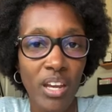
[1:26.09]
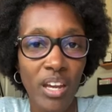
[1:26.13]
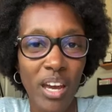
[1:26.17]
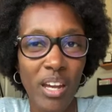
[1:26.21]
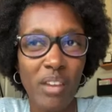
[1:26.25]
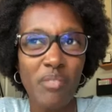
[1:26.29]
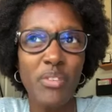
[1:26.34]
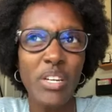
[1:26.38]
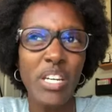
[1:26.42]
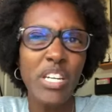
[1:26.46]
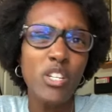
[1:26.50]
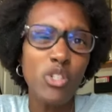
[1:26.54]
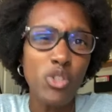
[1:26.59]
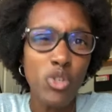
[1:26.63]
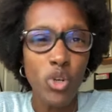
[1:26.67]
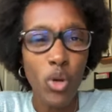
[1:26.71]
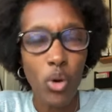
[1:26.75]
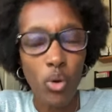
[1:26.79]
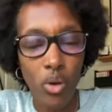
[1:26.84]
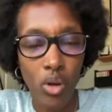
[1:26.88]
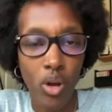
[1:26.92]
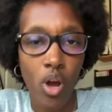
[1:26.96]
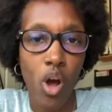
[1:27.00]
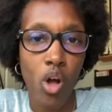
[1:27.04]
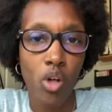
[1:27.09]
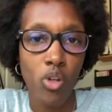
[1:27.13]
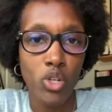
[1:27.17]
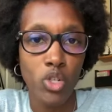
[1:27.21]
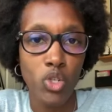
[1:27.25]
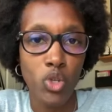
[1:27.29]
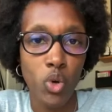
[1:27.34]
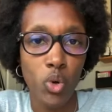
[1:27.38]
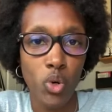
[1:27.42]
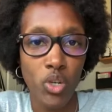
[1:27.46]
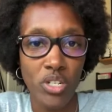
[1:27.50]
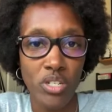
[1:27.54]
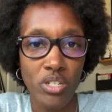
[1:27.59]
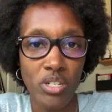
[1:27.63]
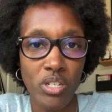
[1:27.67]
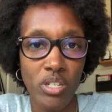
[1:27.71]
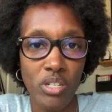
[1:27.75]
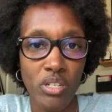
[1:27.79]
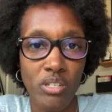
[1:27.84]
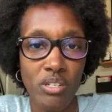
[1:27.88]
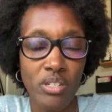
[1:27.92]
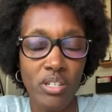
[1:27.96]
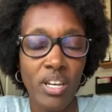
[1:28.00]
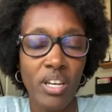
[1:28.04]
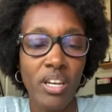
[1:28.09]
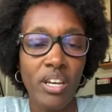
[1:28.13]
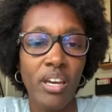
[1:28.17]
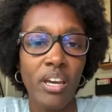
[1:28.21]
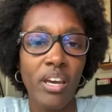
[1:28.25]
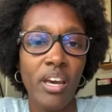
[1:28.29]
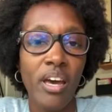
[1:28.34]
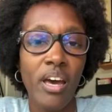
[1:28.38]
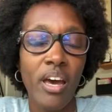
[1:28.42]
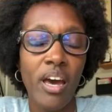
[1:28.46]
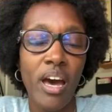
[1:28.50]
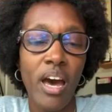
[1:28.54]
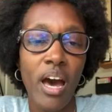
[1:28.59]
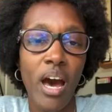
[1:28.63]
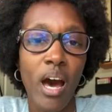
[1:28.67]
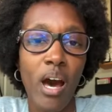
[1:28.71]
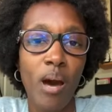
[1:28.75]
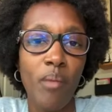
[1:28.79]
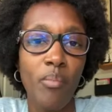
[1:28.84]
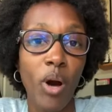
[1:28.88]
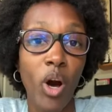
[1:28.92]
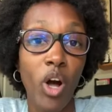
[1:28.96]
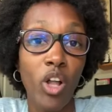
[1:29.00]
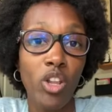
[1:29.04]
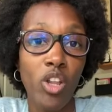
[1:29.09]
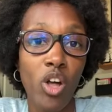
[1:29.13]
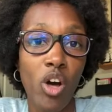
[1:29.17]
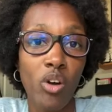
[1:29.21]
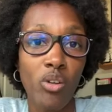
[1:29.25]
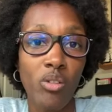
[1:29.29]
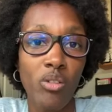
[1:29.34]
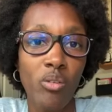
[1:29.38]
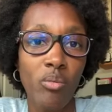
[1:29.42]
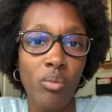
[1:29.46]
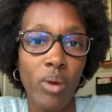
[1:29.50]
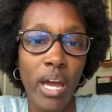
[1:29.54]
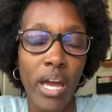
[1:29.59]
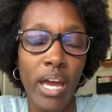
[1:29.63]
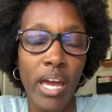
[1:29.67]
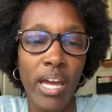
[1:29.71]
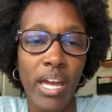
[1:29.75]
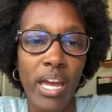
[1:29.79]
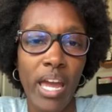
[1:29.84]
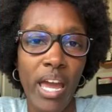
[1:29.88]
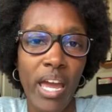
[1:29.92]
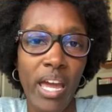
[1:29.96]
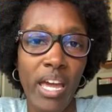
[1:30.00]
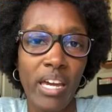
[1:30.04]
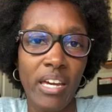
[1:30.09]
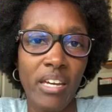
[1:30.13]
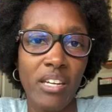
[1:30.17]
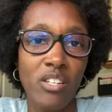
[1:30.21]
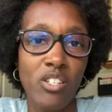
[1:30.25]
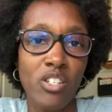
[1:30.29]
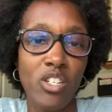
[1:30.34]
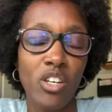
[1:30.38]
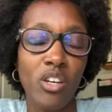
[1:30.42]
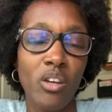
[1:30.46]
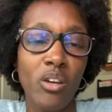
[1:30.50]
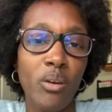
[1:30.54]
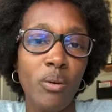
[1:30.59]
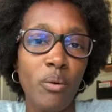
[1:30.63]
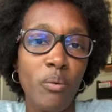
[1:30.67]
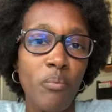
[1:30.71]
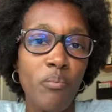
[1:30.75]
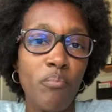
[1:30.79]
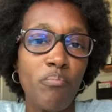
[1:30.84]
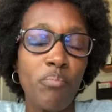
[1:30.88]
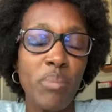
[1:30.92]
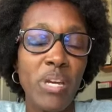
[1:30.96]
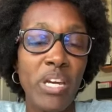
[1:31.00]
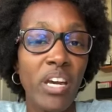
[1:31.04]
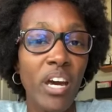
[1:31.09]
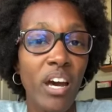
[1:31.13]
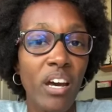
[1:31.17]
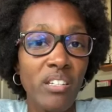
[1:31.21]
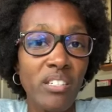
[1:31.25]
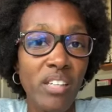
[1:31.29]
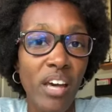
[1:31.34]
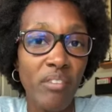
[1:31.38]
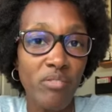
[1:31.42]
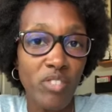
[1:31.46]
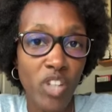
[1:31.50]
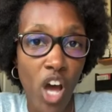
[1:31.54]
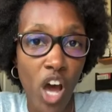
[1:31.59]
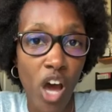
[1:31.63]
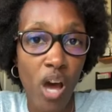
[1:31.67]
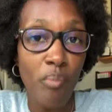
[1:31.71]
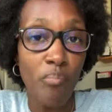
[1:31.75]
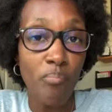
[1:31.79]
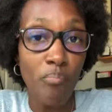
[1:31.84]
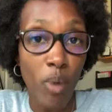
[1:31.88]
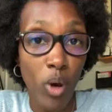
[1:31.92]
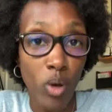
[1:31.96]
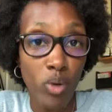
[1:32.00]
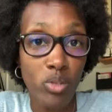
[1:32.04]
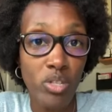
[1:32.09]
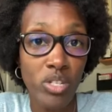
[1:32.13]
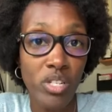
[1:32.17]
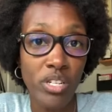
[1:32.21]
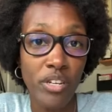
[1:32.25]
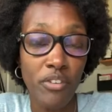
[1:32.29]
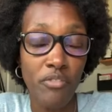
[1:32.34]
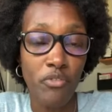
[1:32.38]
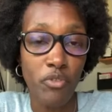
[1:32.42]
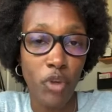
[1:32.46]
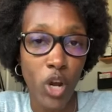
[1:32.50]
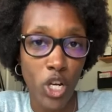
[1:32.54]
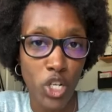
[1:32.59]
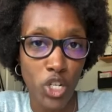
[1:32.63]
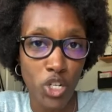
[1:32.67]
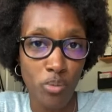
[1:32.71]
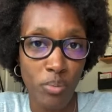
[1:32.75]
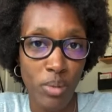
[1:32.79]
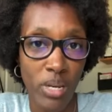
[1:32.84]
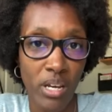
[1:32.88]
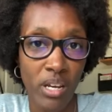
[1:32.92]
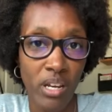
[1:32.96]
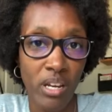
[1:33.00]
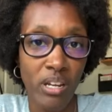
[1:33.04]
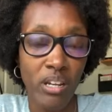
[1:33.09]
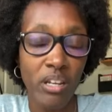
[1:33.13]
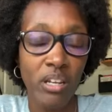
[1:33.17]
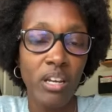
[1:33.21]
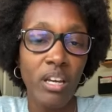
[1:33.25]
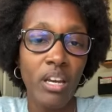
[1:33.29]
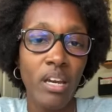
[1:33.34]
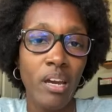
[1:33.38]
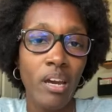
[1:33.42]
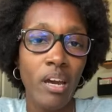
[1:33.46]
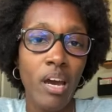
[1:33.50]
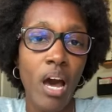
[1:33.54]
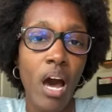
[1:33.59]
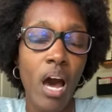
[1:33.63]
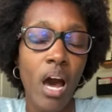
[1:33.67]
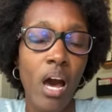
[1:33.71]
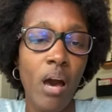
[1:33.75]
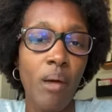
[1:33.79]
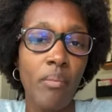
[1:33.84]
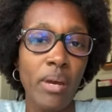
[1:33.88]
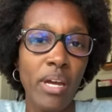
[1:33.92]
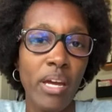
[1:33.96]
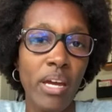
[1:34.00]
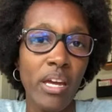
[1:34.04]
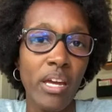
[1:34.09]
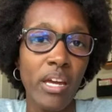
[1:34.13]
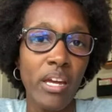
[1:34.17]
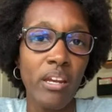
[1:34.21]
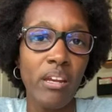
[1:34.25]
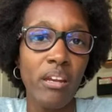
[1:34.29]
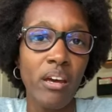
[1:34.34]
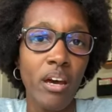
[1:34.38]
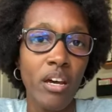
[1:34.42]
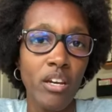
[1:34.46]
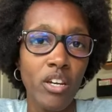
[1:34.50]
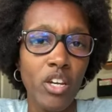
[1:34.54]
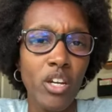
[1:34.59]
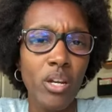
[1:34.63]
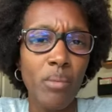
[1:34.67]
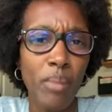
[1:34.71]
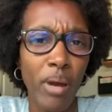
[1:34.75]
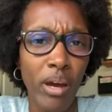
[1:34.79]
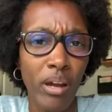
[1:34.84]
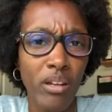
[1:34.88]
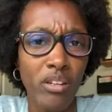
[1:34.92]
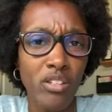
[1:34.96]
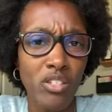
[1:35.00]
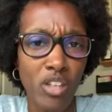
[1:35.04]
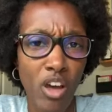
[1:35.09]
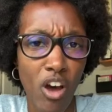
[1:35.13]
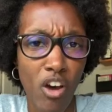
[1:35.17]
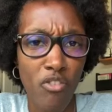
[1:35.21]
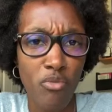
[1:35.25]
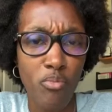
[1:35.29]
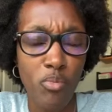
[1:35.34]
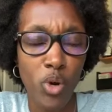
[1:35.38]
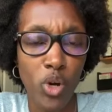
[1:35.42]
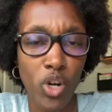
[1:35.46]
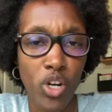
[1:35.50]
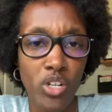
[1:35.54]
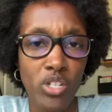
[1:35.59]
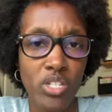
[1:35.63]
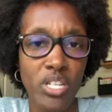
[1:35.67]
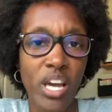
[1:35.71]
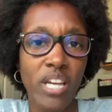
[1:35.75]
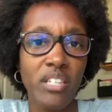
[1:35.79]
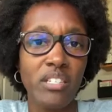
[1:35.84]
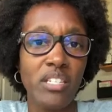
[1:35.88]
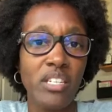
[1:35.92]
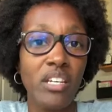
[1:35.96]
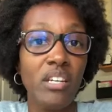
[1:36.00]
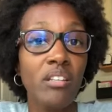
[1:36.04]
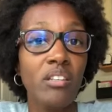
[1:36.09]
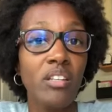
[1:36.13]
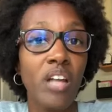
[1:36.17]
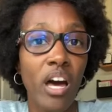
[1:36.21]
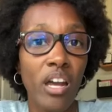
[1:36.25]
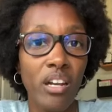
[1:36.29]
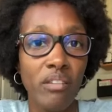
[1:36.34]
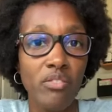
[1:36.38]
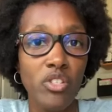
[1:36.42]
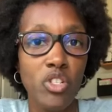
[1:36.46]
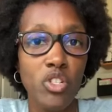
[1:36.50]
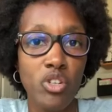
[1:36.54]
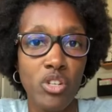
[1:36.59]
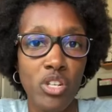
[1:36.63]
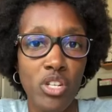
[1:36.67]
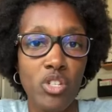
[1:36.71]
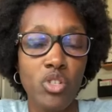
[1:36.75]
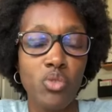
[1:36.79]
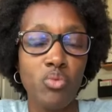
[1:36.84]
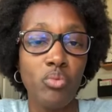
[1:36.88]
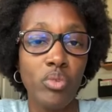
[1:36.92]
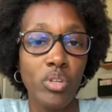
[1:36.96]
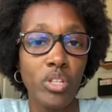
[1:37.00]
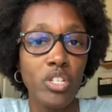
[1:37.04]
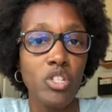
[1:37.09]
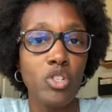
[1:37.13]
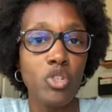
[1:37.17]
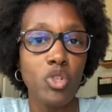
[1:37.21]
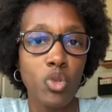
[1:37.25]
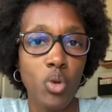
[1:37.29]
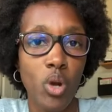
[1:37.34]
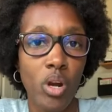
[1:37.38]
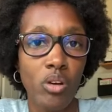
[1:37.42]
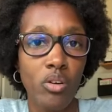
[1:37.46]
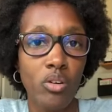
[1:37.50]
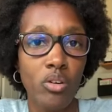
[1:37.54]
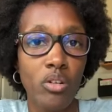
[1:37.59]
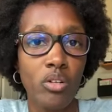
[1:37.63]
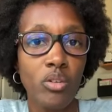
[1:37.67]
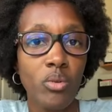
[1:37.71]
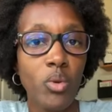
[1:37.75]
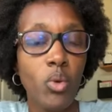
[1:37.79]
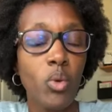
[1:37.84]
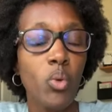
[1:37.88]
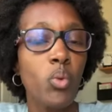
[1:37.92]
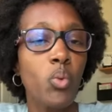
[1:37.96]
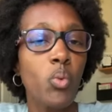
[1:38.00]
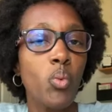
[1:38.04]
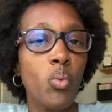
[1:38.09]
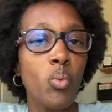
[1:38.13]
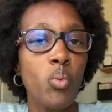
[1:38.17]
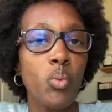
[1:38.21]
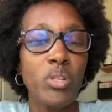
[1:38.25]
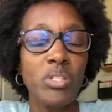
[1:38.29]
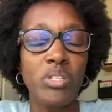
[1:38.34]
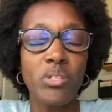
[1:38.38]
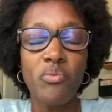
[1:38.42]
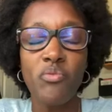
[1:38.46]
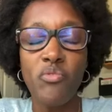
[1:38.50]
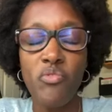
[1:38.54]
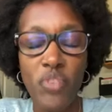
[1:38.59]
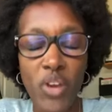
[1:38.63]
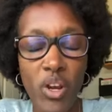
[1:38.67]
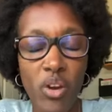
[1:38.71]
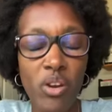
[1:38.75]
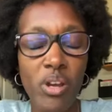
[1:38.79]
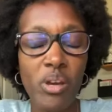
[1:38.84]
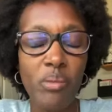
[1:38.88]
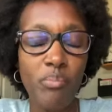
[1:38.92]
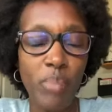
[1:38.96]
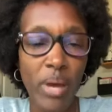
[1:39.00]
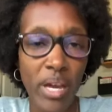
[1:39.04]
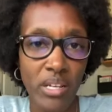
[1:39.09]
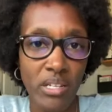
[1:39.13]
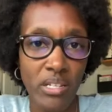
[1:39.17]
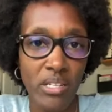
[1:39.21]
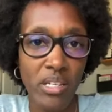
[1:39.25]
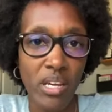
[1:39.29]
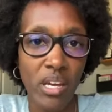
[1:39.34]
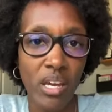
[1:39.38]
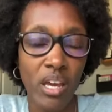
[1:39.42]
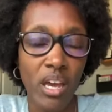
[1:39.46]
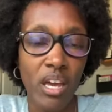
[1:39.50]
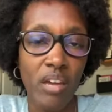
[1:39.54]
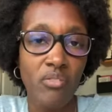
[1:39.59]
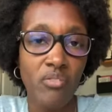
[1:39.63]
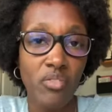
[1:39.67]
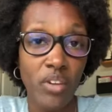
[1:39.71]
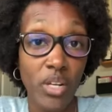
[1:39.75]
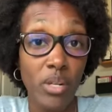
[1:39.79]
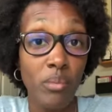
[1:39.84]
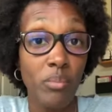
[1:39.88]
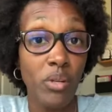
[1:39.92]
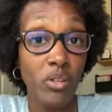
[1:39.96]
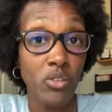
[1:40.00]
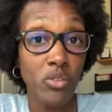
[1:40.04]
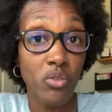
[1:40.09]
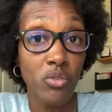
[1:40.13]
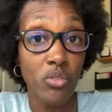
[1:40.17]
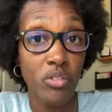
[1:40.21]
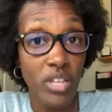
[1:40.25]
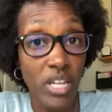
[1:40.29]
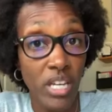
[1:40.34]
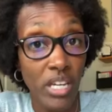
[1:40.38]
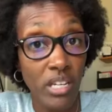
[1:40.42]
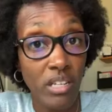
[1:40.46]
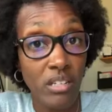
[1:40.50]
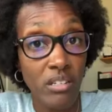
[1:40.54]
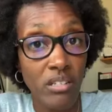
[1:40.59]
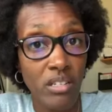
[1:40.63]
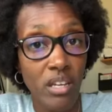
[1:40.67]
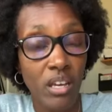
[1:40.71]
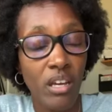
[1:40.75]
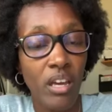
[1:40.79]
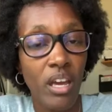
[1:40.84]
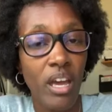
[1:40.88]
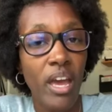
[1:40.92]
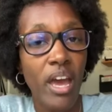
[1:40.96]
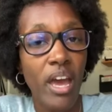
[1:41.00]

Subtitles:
kind of intro to college courses along the way. And because I've taught mostly freshmen and a good amount of sophomores, I see a lot of students really struggle with some very basic and fundamental things.